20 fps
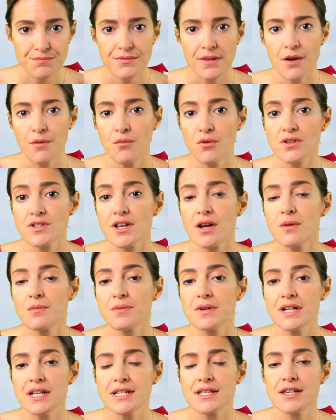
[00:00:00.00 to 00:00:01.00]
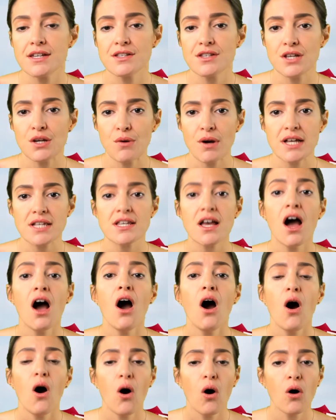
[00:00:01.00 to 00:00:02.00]
Now, most companies in the US
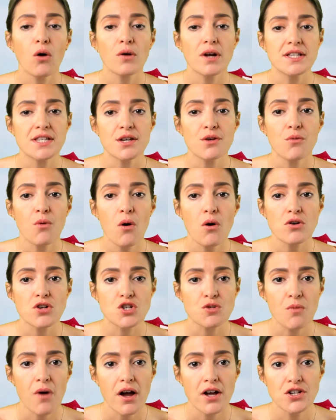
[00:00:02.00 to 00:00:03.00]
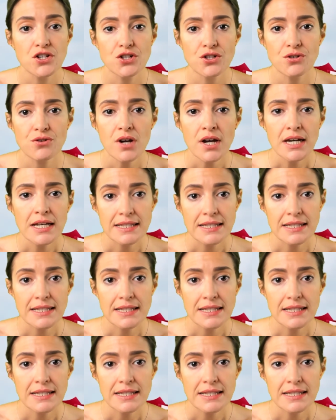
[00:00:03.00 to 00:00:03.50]
already warned, mind you,